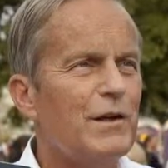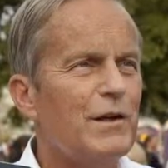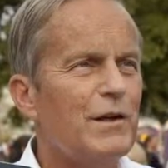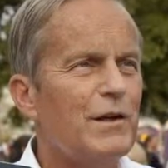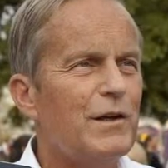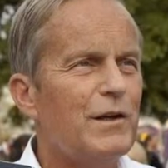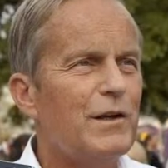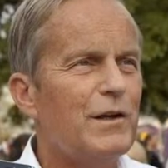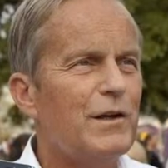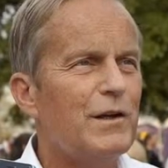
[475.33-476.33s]
said the
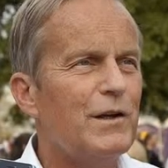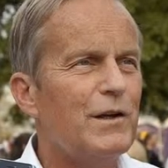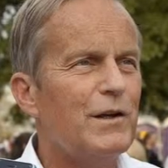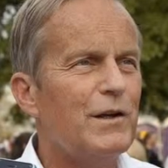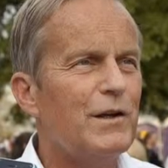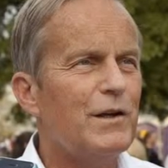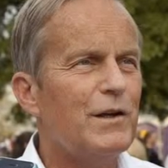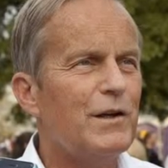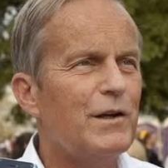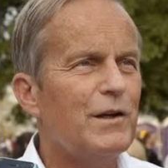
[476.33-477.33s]
case is what he
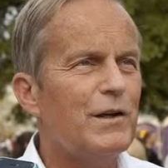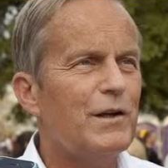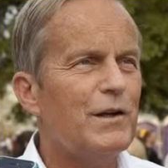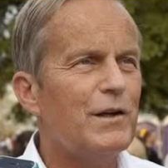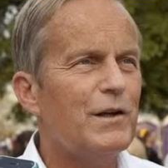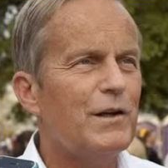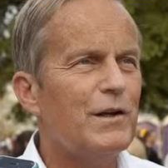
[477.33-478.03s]
called legitimate rape.